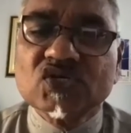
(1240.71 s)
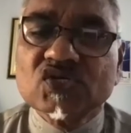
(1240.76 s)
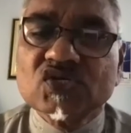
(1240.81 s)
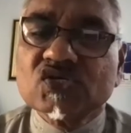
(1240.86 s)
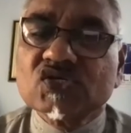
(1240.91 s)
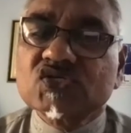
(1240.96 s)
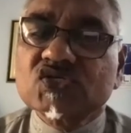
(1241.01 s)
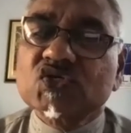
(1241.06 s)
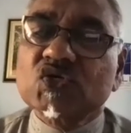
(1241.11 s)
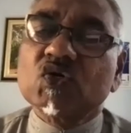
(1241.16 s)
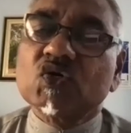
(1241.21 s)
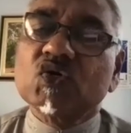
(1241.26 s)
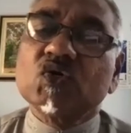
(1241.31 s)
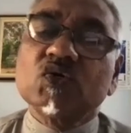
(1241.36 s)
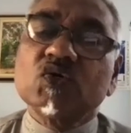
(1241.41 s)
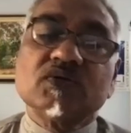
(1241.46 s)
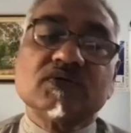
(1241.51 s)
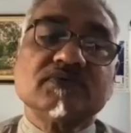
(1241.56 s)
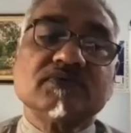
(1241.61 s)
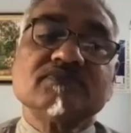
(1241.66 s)

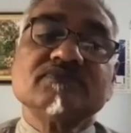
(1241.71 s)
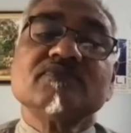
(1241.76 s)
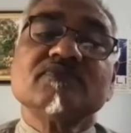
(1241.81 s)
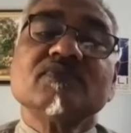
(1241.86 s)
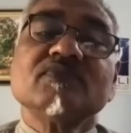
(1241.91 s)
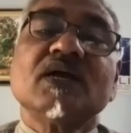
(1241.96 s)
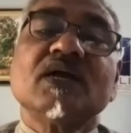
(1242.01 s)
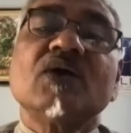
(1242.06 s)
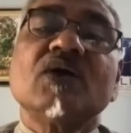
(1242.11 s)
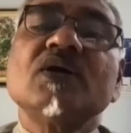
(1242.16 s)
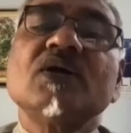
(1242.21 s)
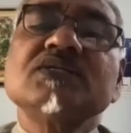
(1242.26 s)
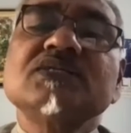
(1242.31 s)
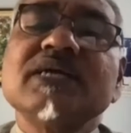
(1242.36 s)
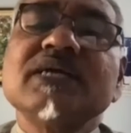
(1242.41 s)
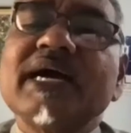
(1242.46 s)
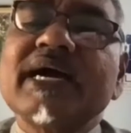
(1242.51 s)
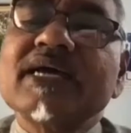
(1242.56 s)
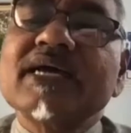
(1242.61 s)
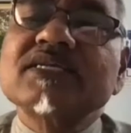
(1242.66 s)
So I want to
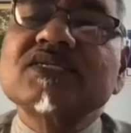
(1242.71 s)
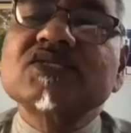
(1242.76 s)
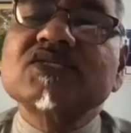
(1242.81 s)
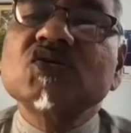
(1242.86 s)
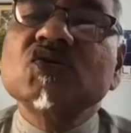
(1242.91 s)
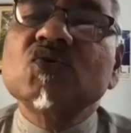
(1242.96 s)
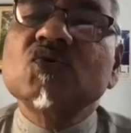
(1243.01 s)
ask you,